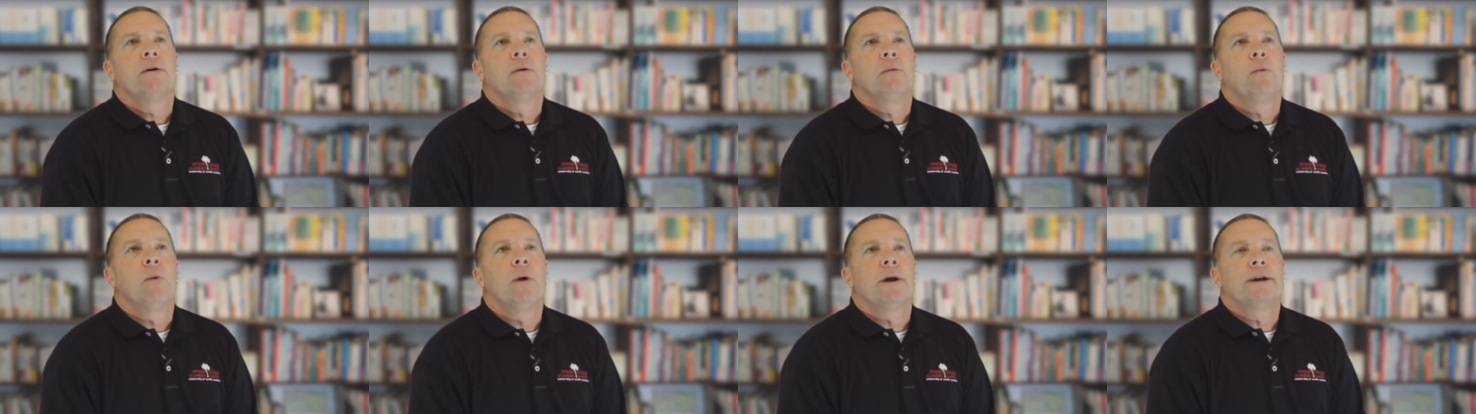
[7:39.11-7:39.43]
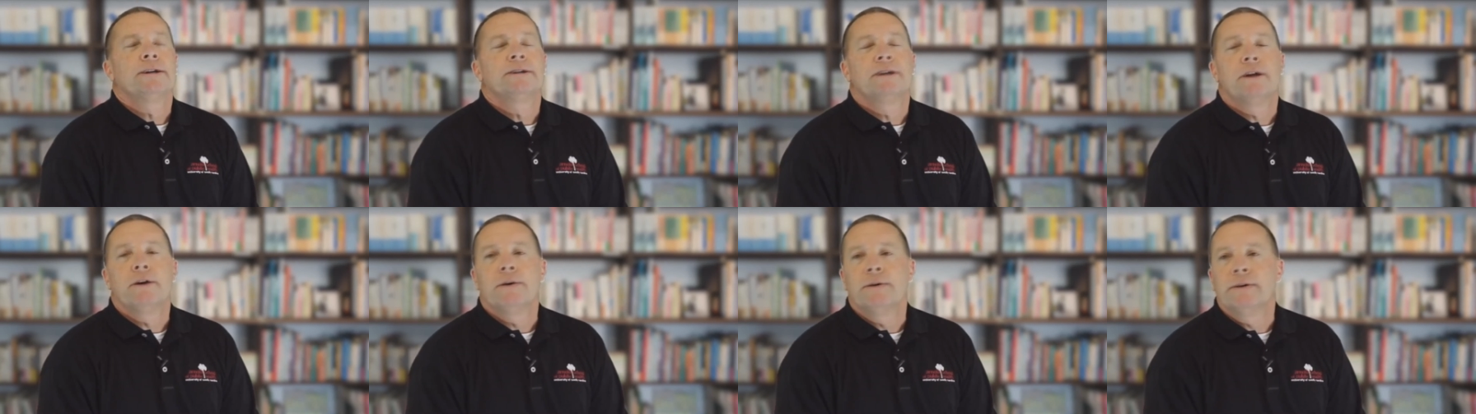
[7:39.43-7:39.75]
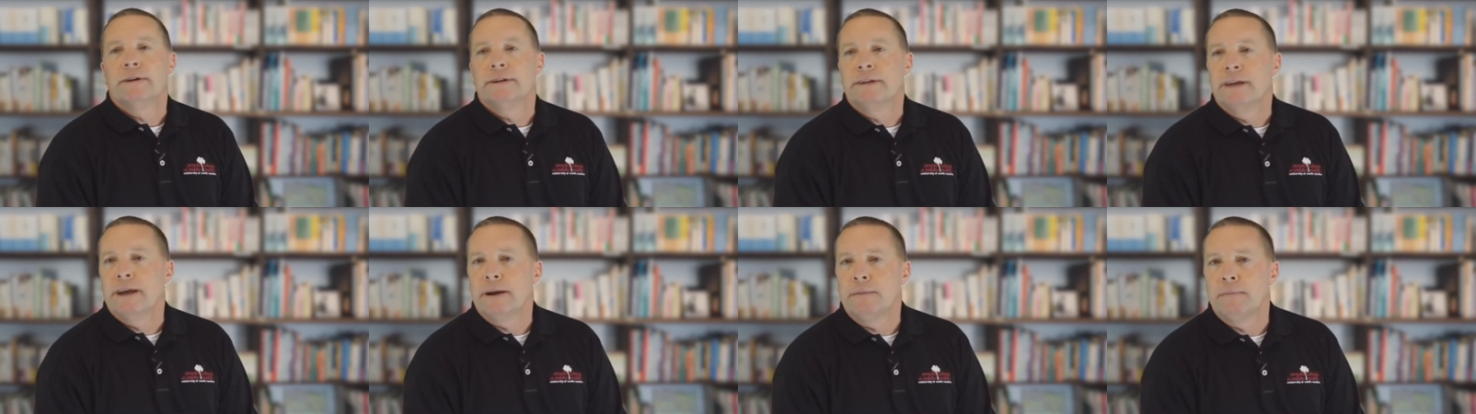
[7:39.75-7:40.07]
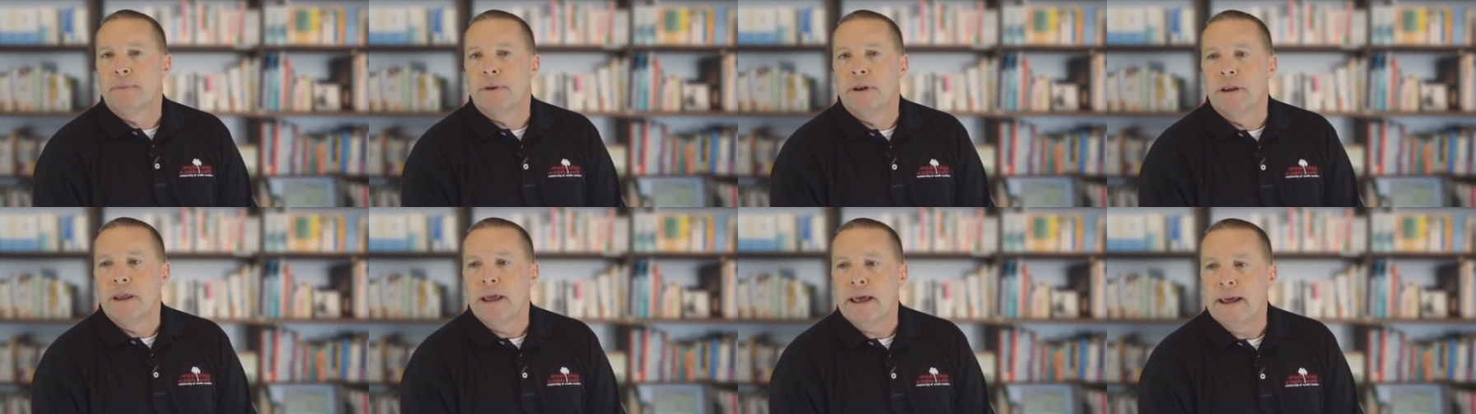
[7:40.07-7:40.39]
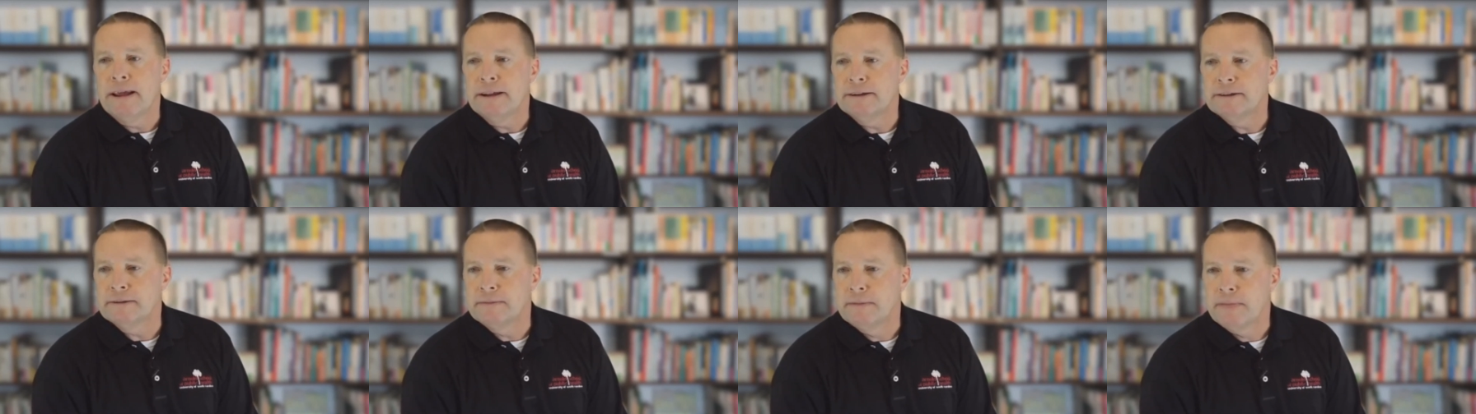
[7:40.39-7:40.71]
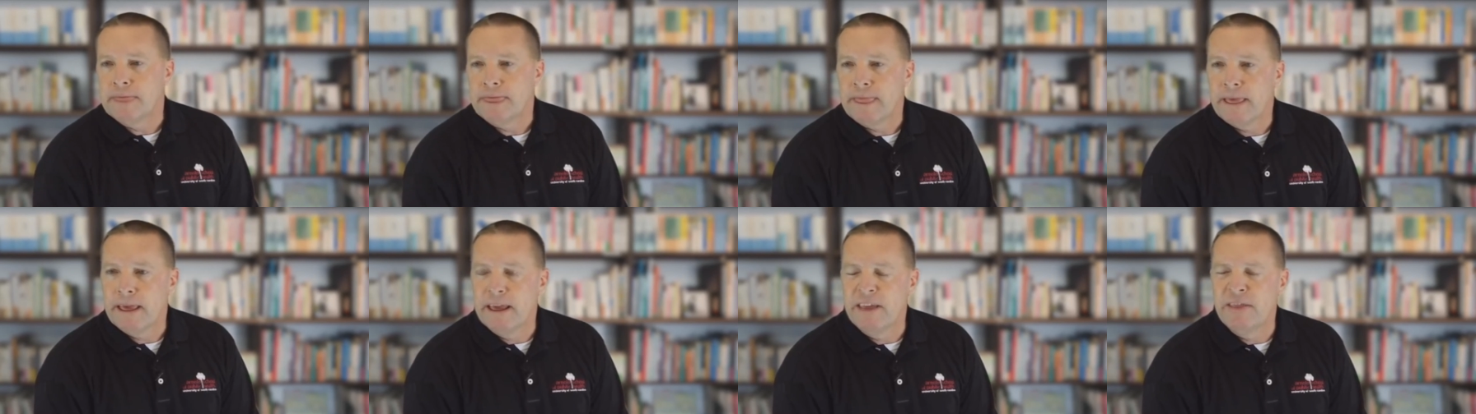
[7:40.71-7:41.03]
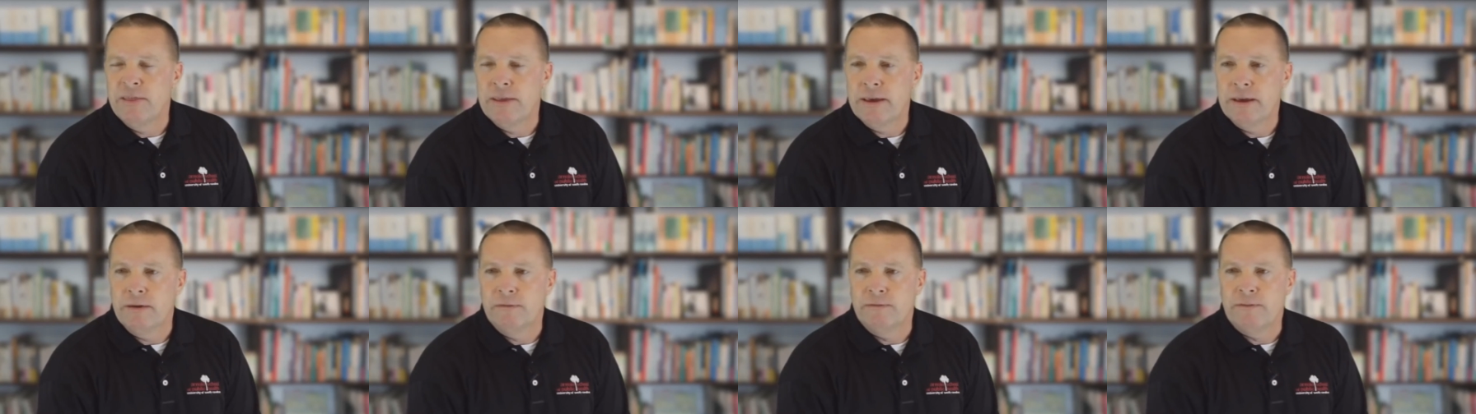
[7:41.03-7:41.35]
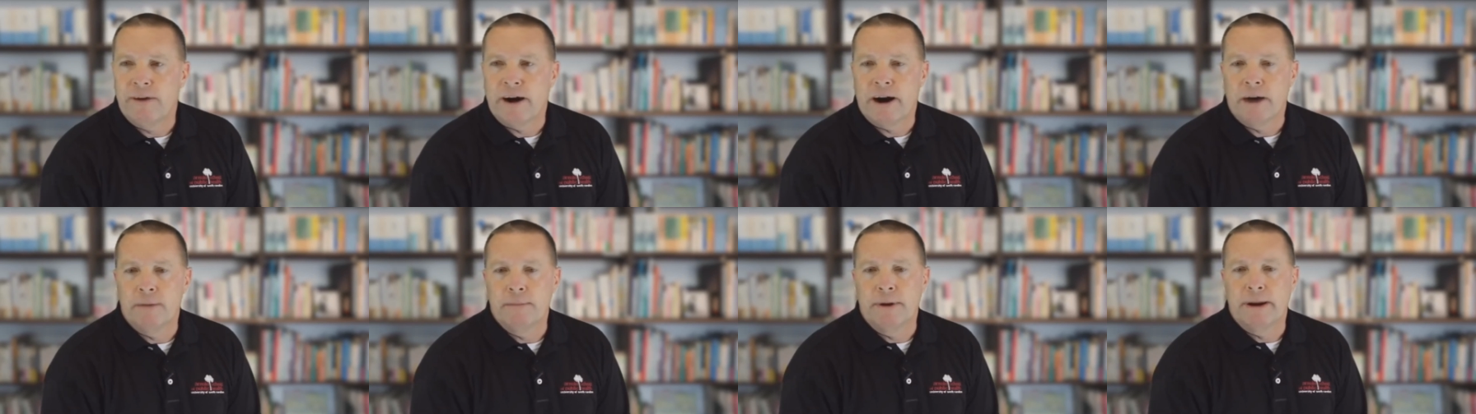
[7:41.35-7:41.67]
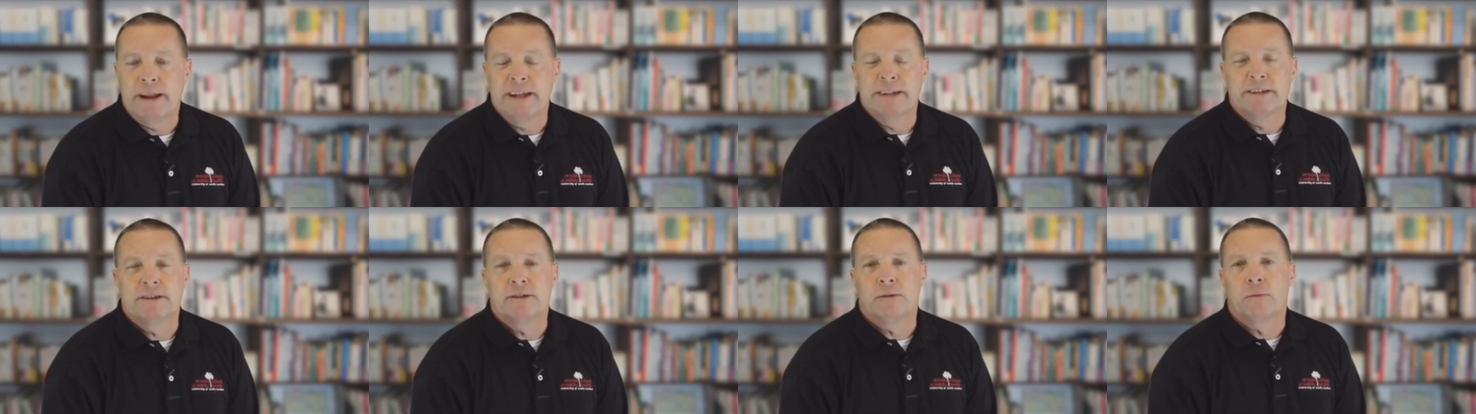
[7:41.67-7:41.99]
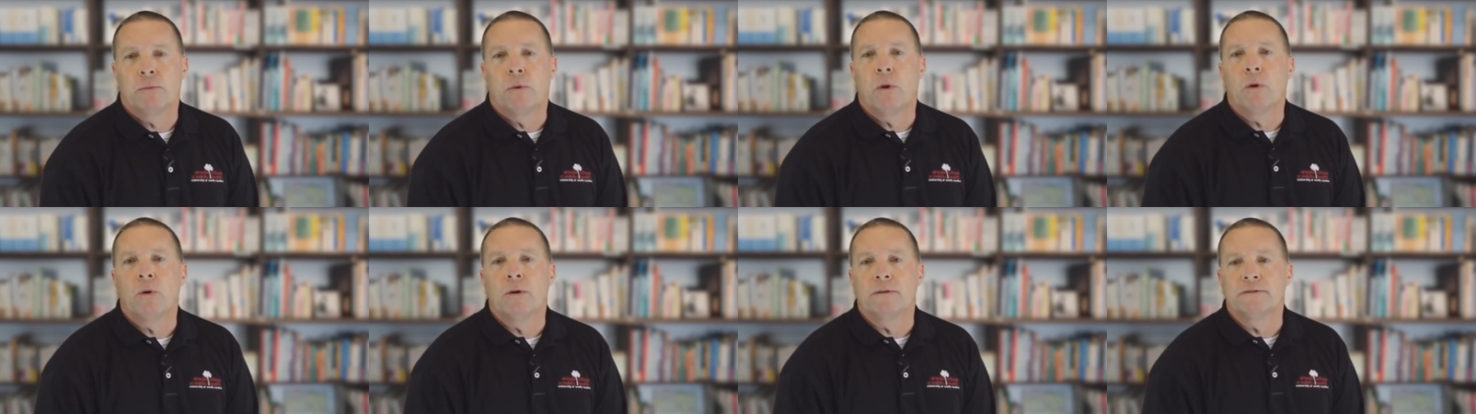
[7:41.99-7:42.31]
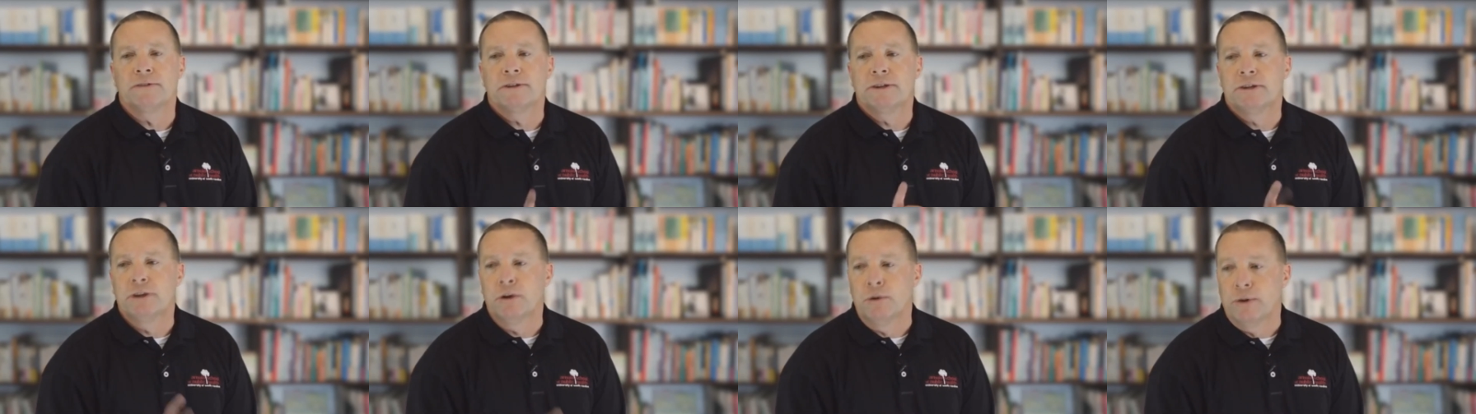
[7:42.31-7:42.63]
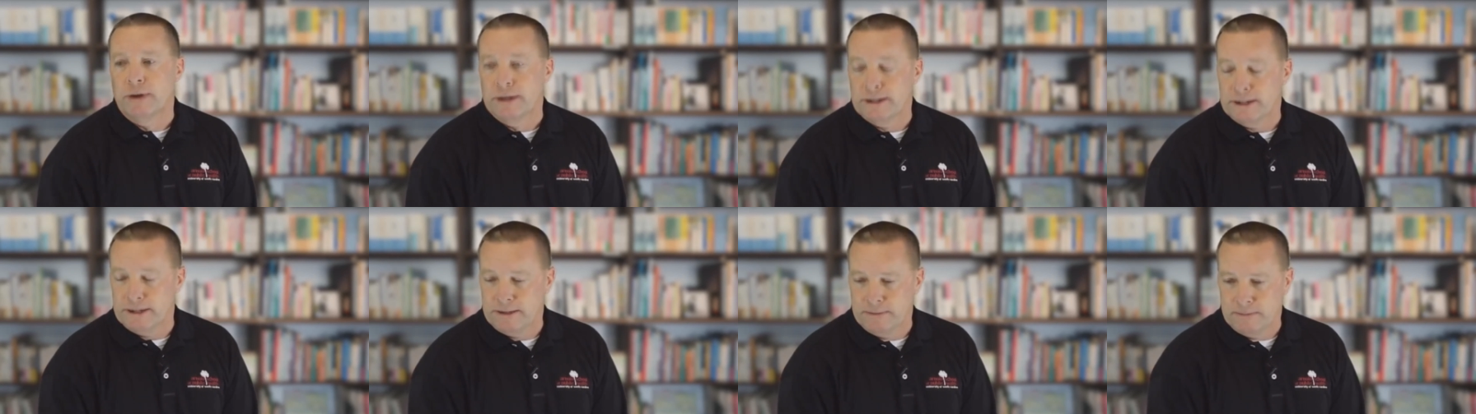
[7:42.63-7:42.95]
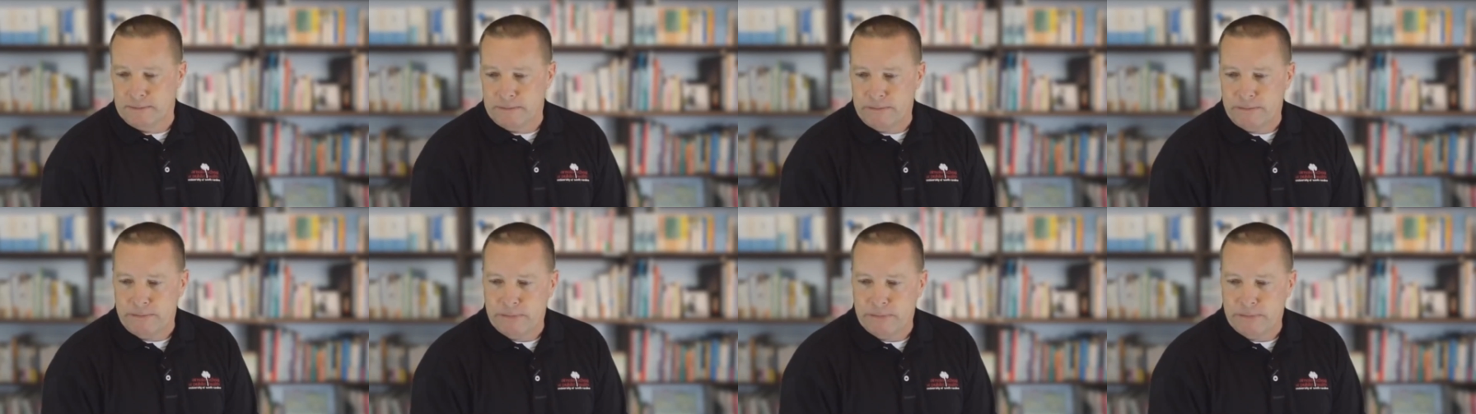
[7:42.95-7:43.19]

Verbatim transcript: what is going to take place in the environment is the role of students.